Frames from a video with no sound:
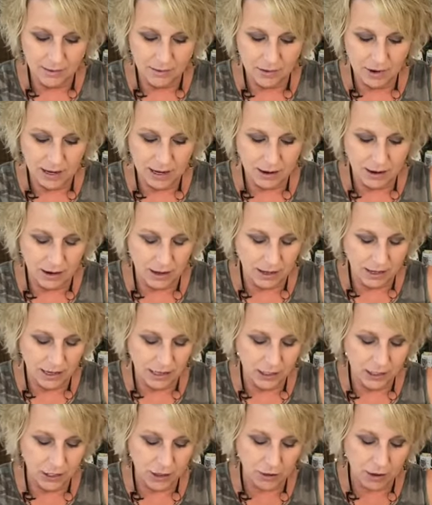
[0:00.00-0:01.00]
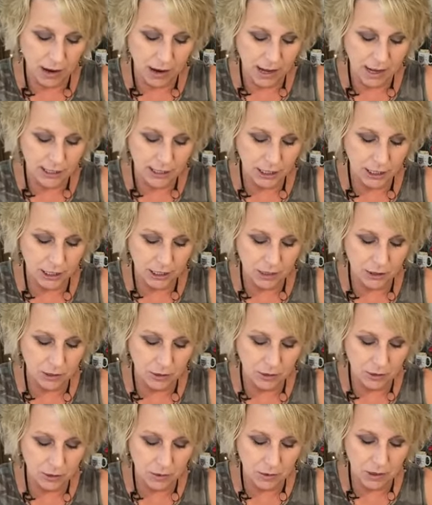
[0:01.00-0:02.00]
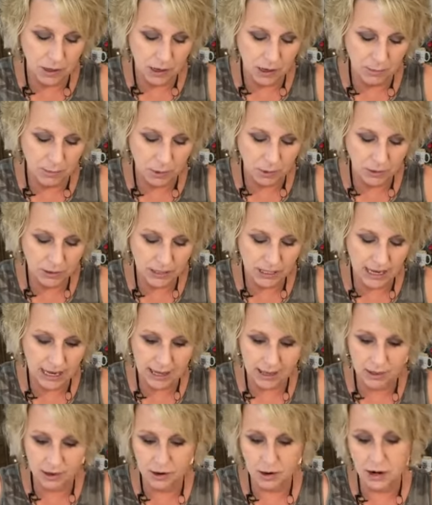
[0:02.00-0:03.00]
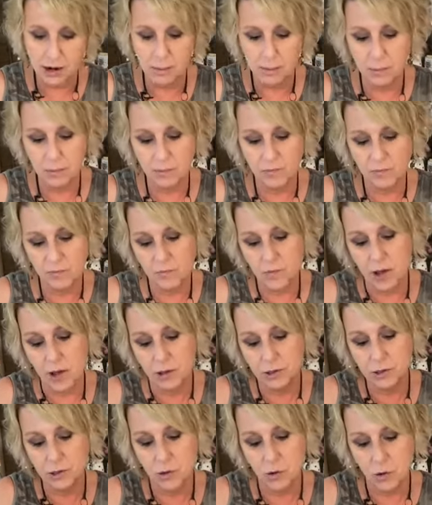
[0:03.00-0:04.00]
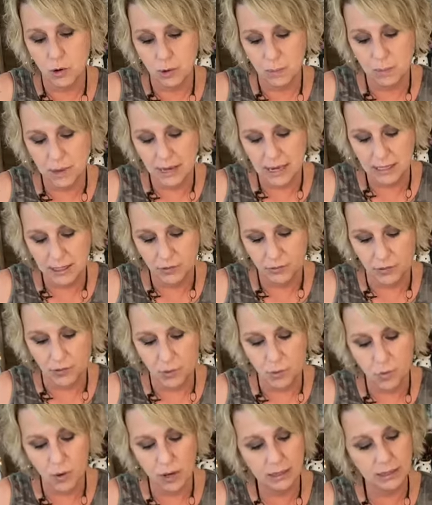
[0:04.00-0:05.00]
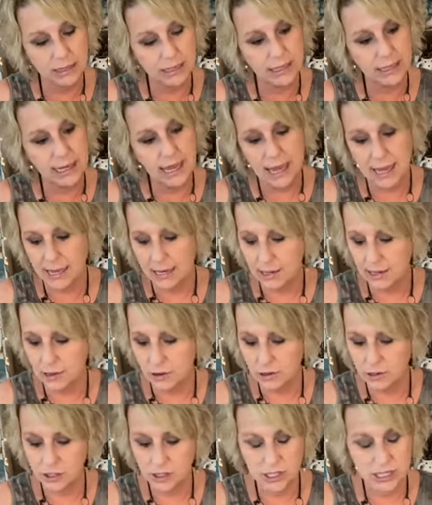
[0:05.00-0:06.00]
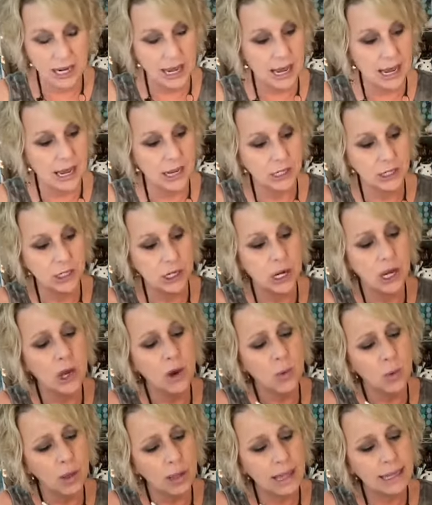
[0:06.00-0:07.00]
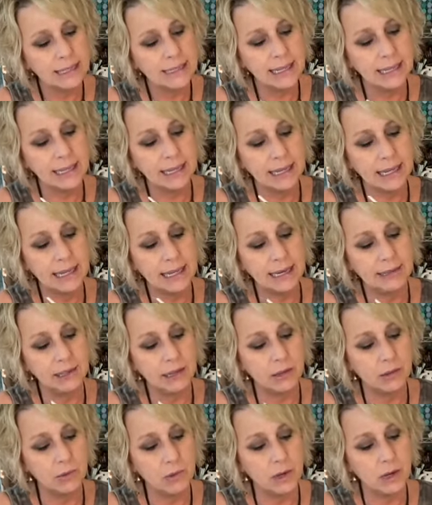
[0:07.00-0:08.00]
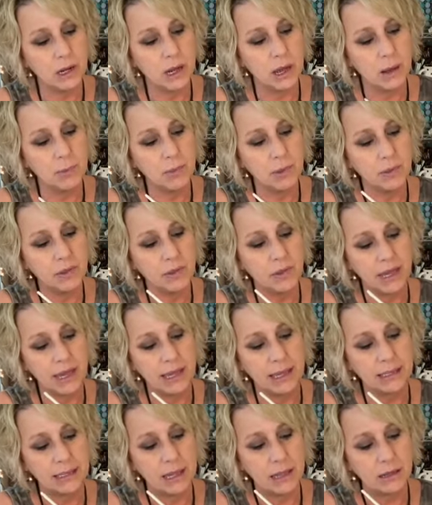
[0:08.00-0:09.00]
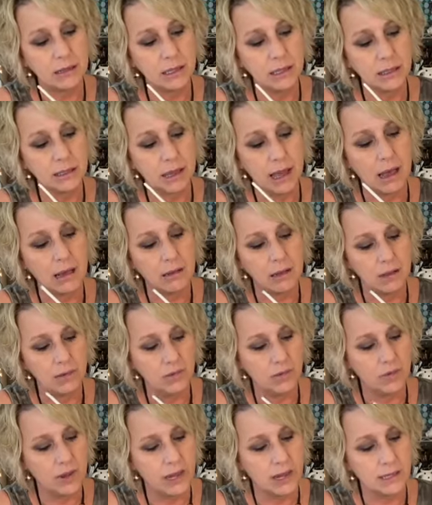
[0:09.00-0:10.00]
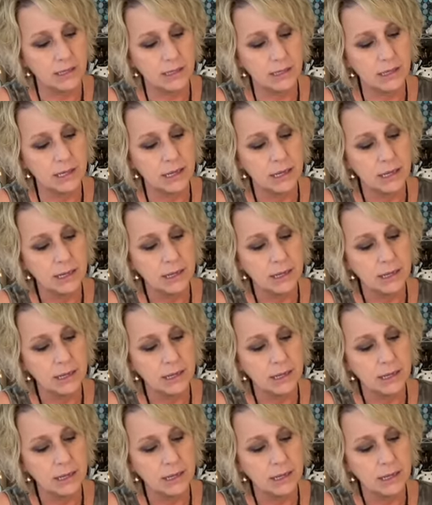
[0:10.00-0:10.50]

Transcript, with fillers: We are going to try to pull together a fall decor piece from what Lindy had in her stash. Well, I did get, there were a couple of things, I'll, I'll confess.